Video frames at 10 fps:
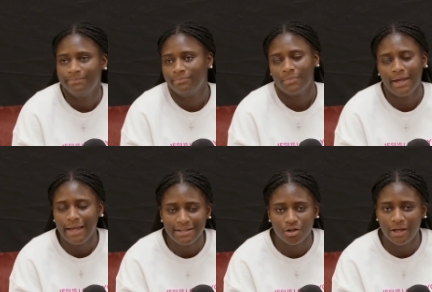Like, I
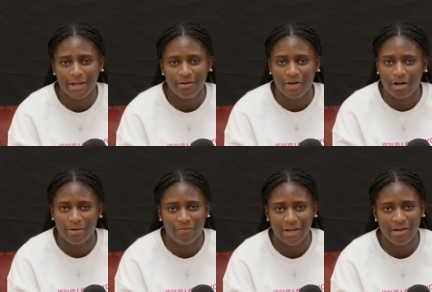get
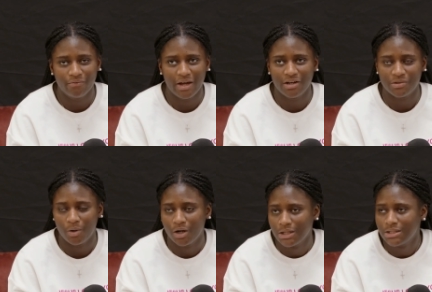invited to
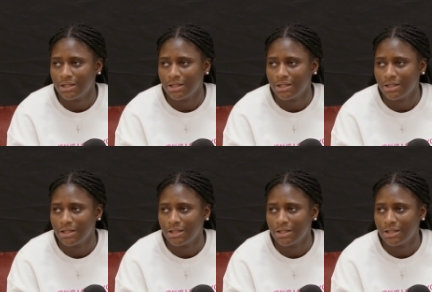parties.